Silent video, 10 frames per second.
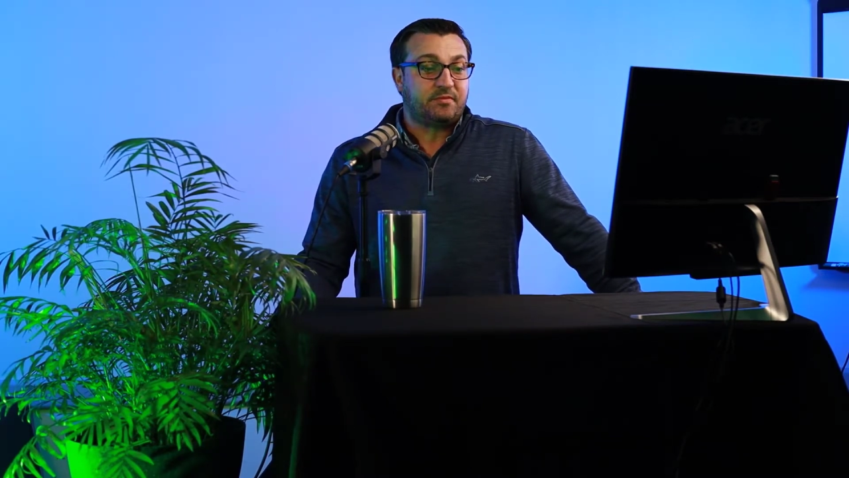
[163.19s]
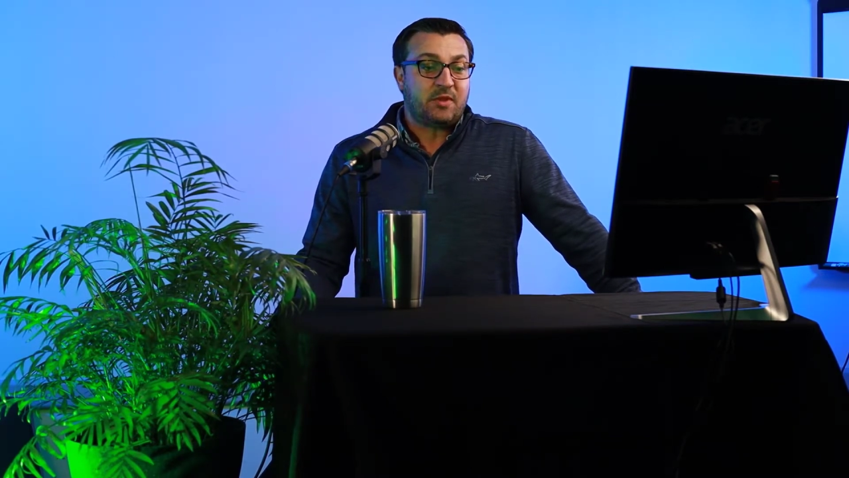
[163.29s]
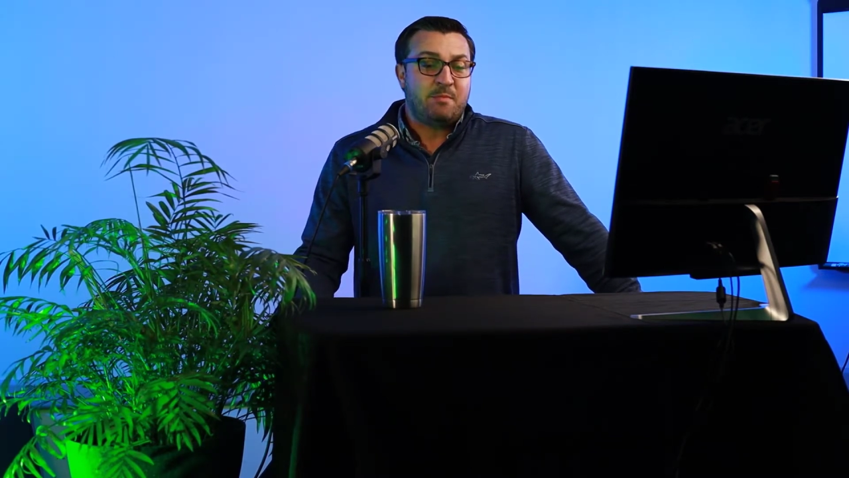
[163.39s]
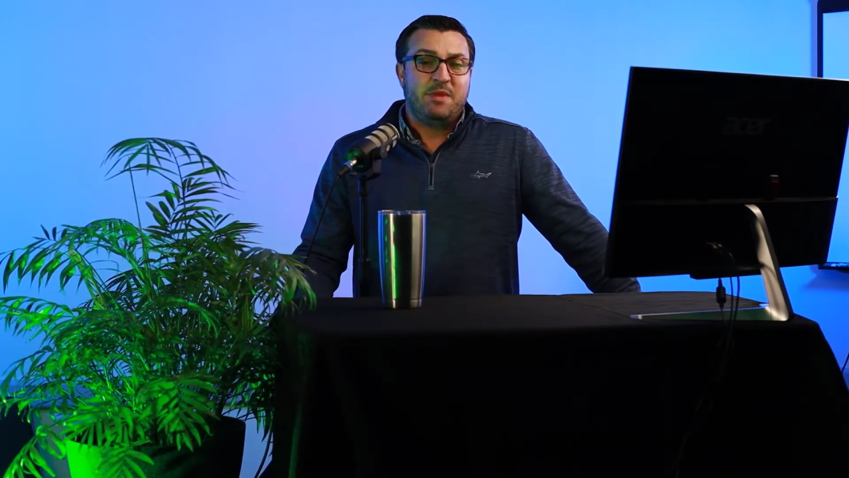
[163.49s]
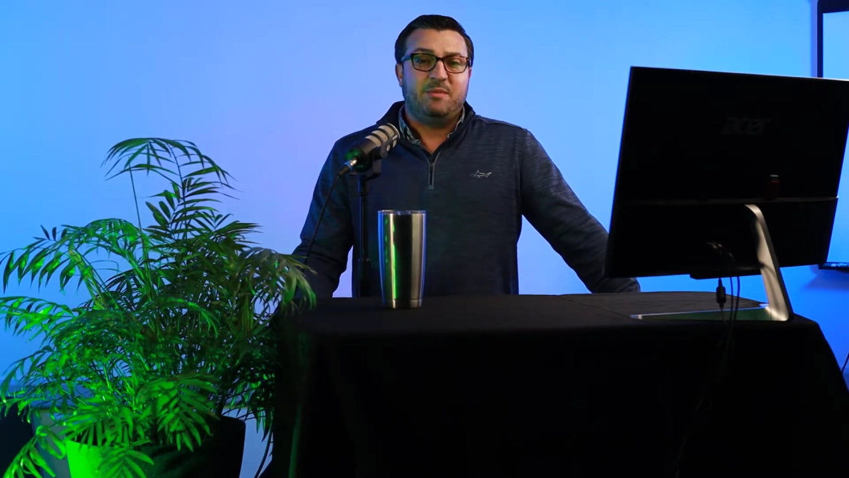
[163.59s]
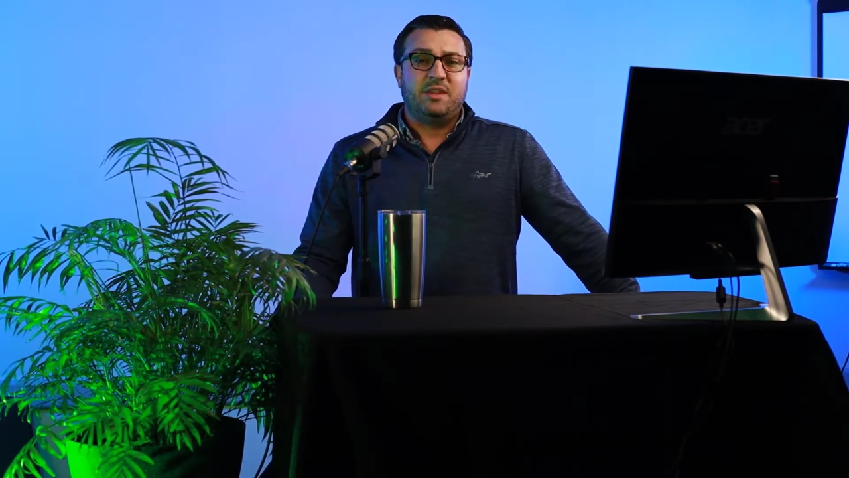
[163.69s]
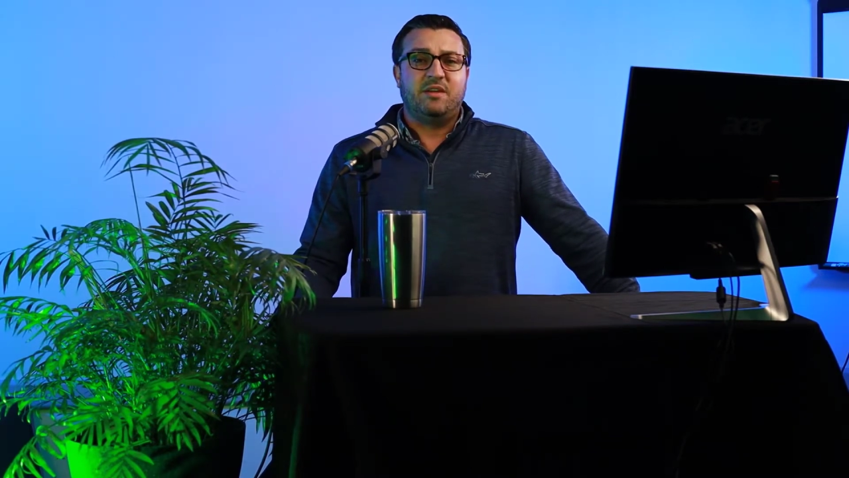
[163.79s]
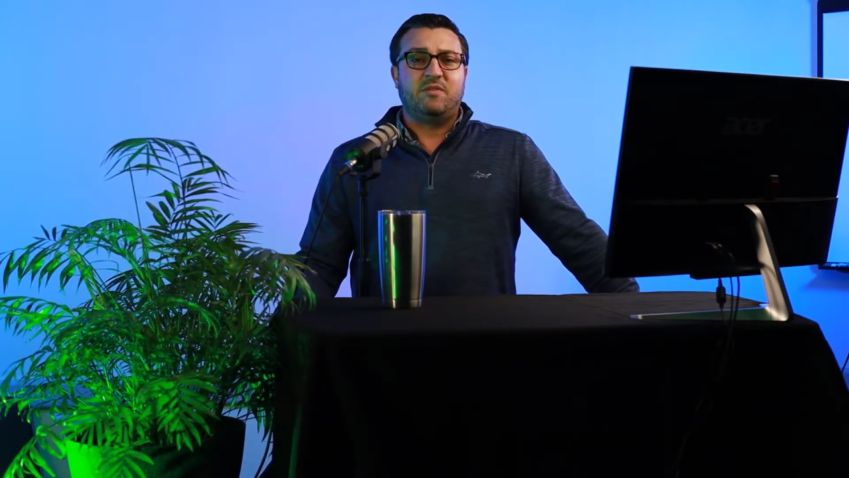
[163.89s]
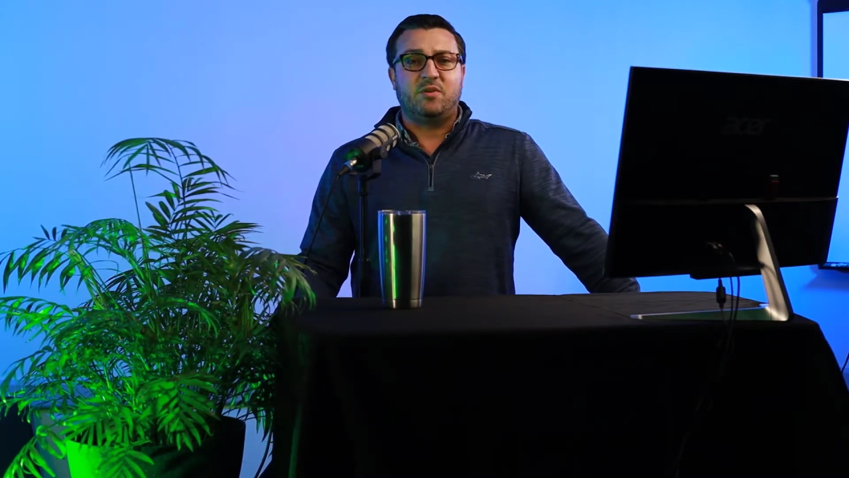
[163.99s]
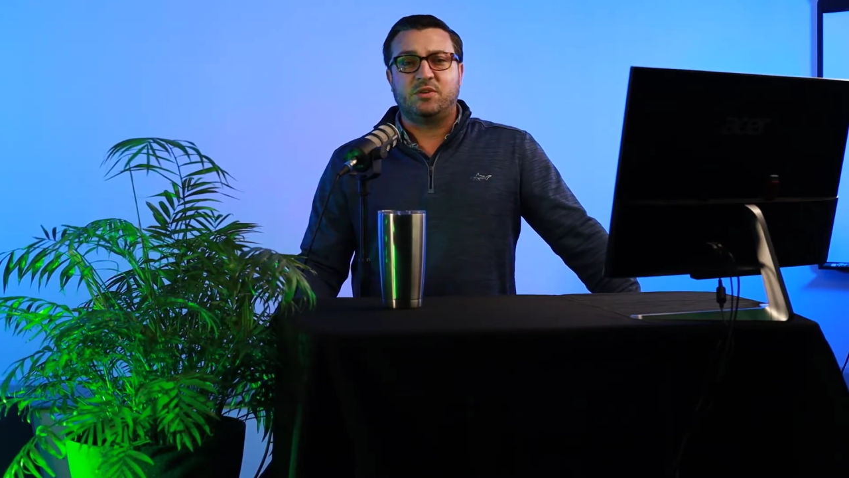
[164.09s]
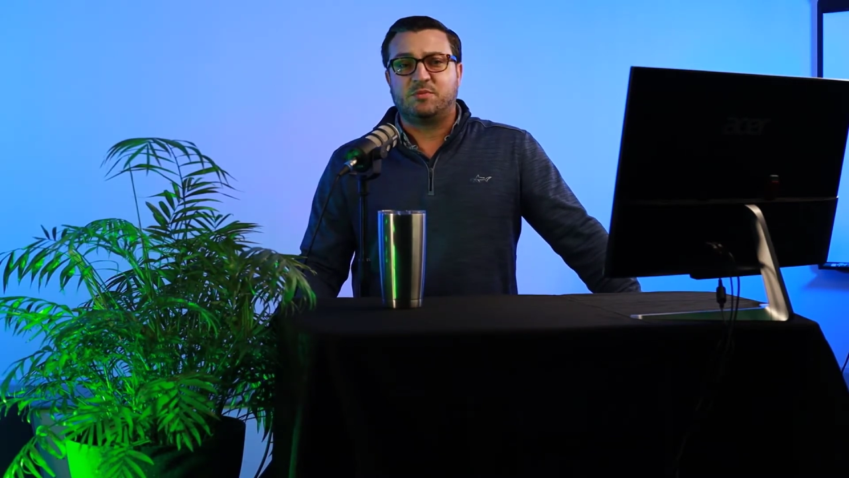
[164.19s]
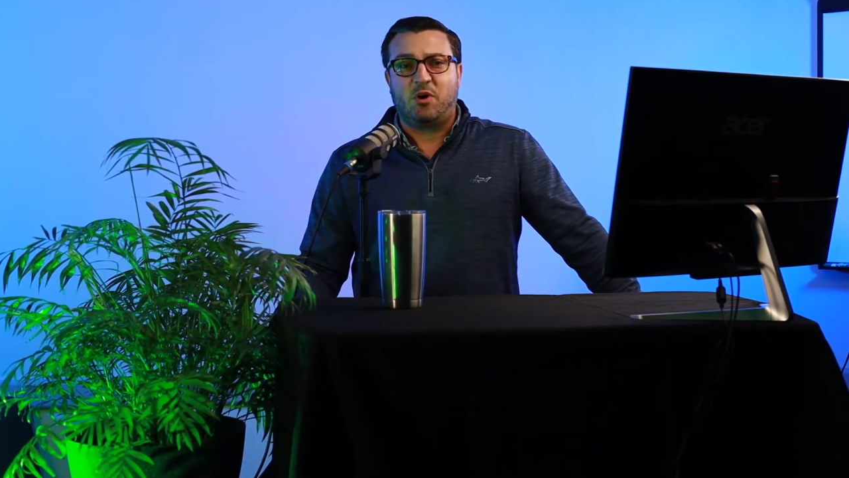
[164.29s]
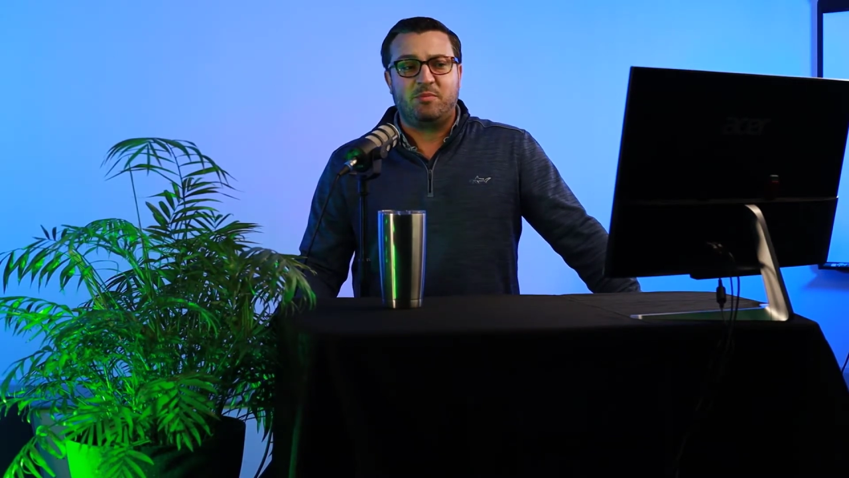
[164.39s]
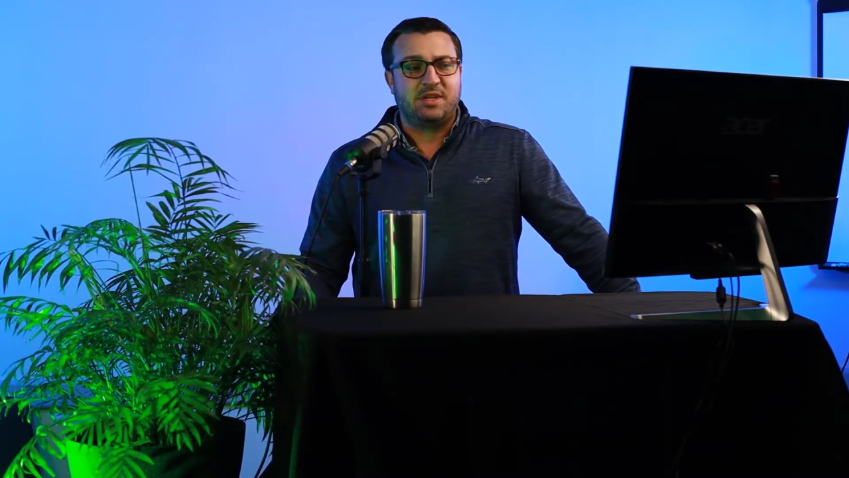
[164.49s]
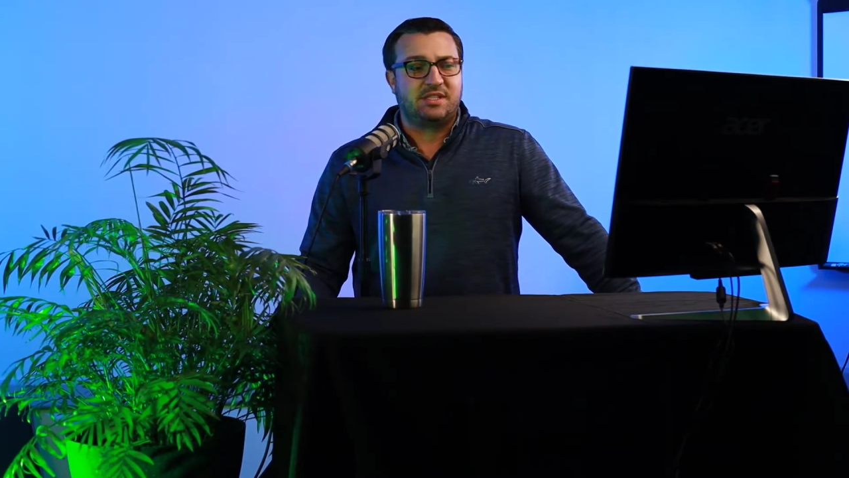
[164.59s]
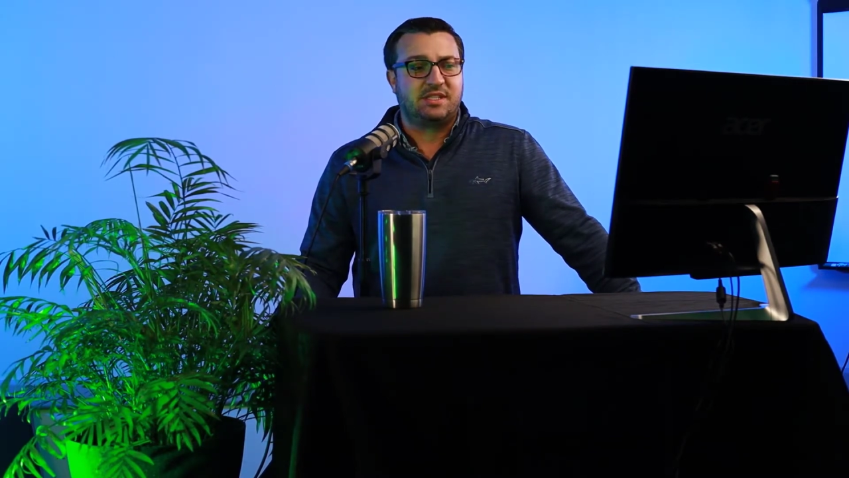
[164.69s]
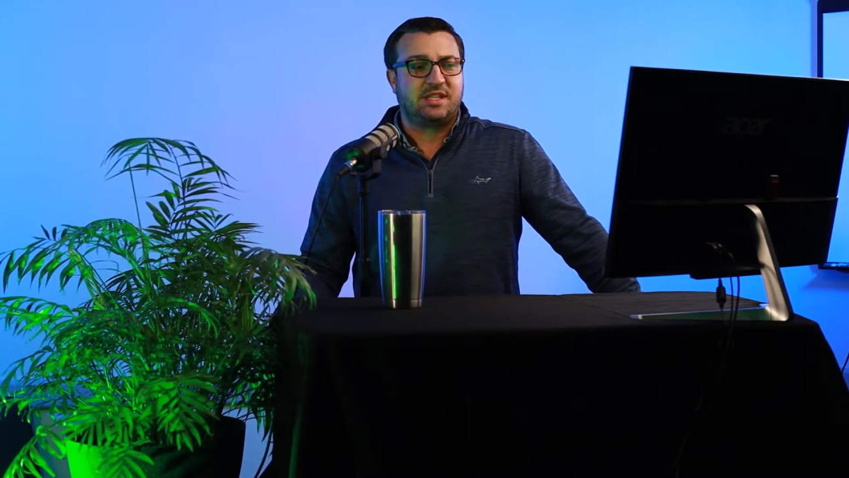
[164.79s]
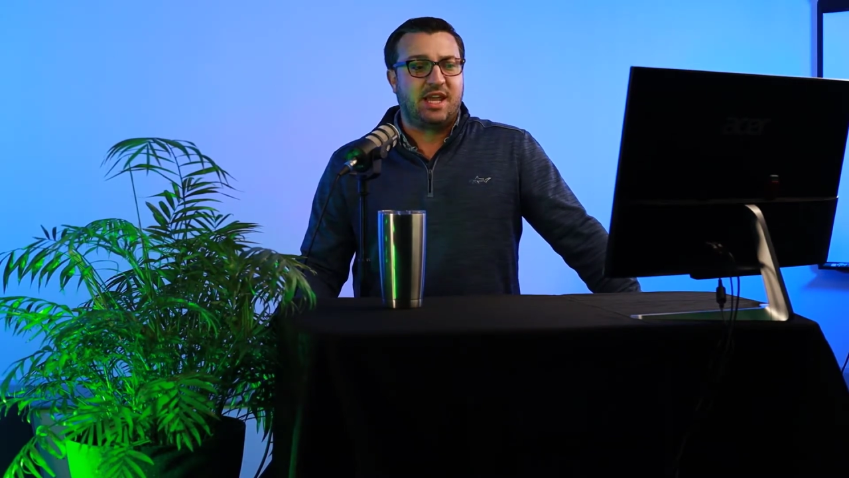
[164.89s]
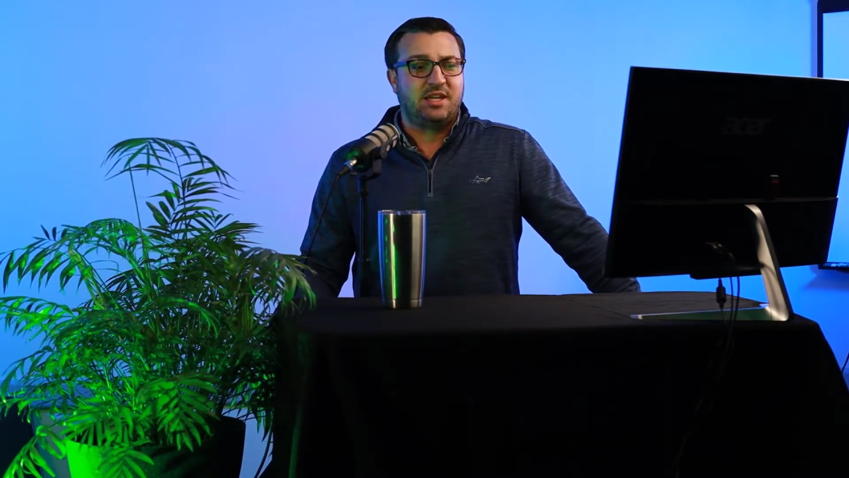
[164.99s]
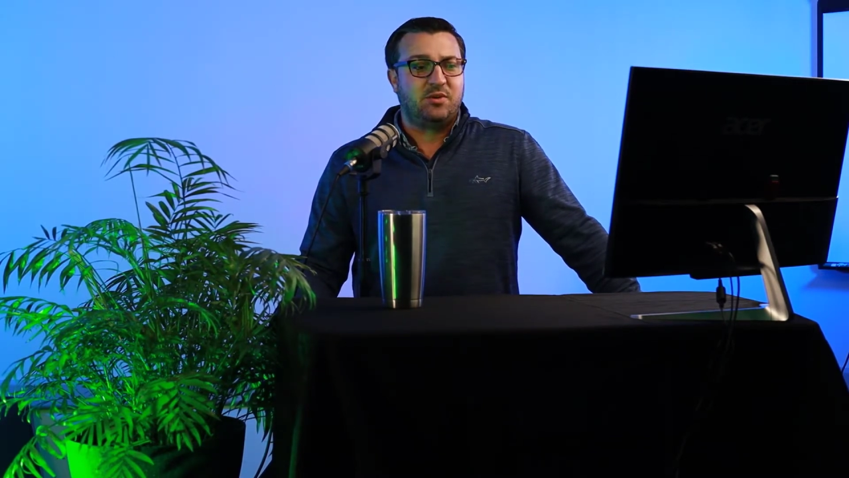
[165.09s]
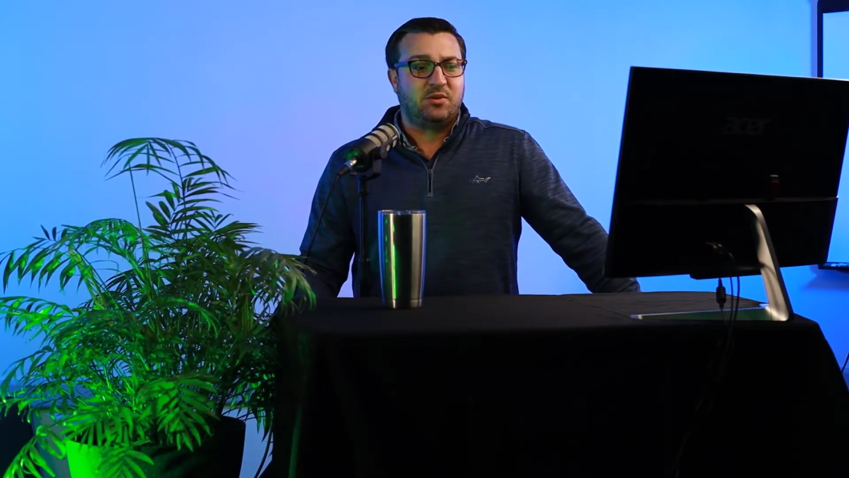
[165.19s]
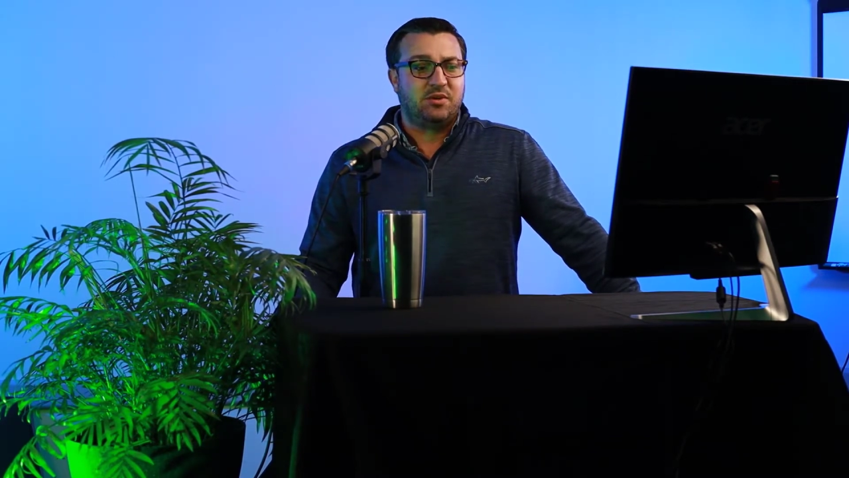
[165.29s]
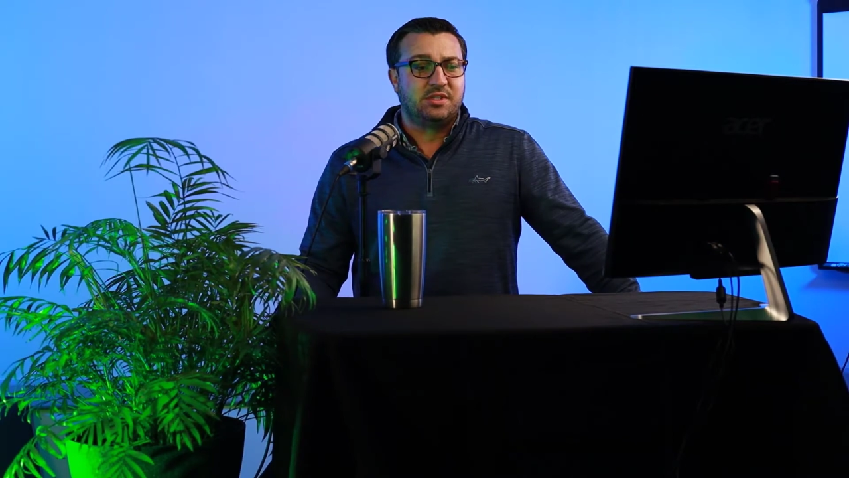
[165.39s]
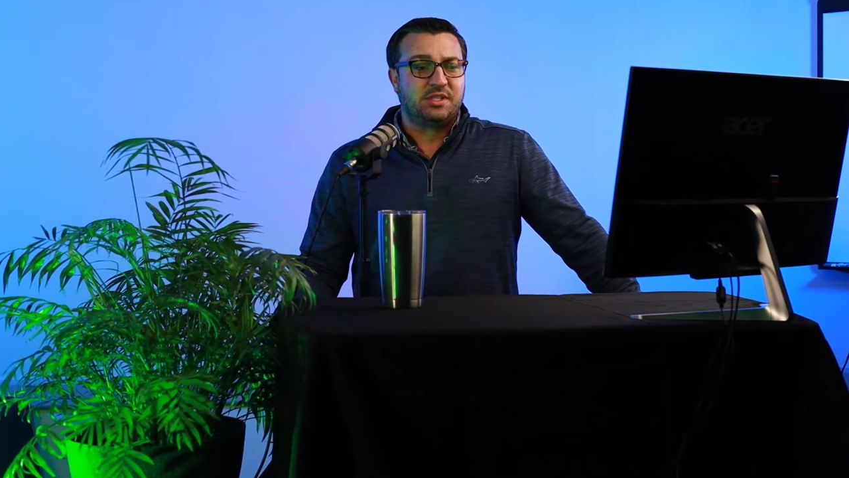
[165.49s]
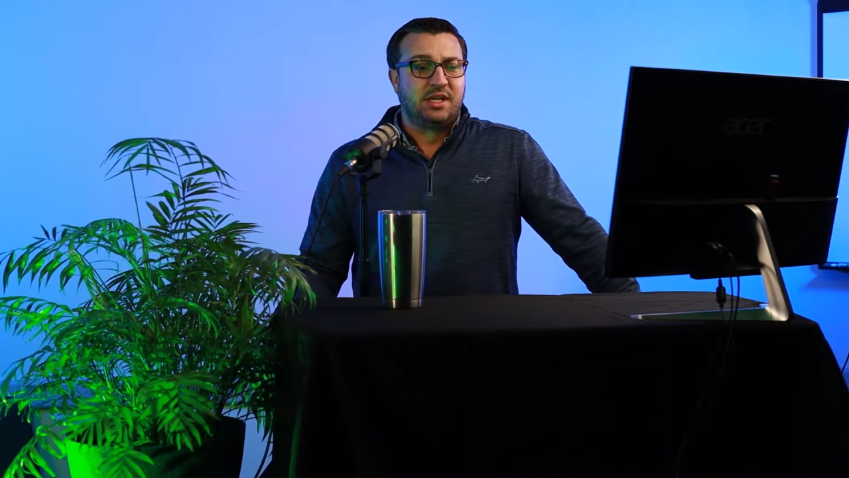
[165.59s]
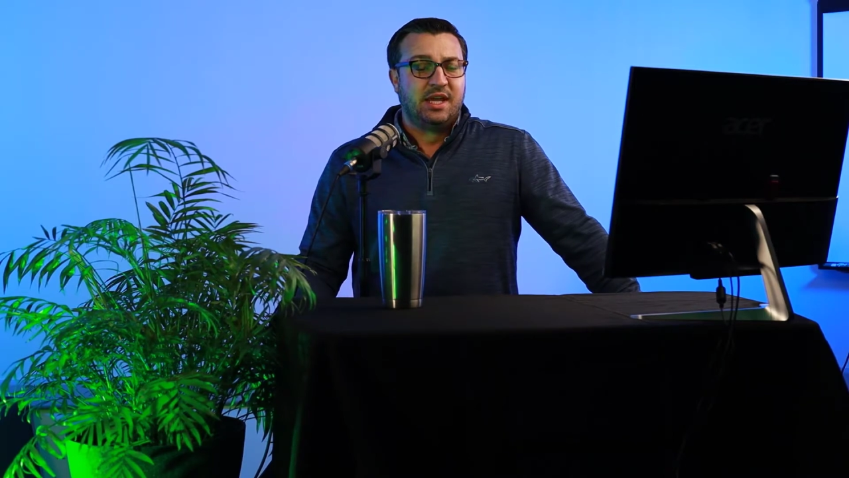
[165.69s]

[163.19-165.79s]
Maybe they've owned a small business like yours,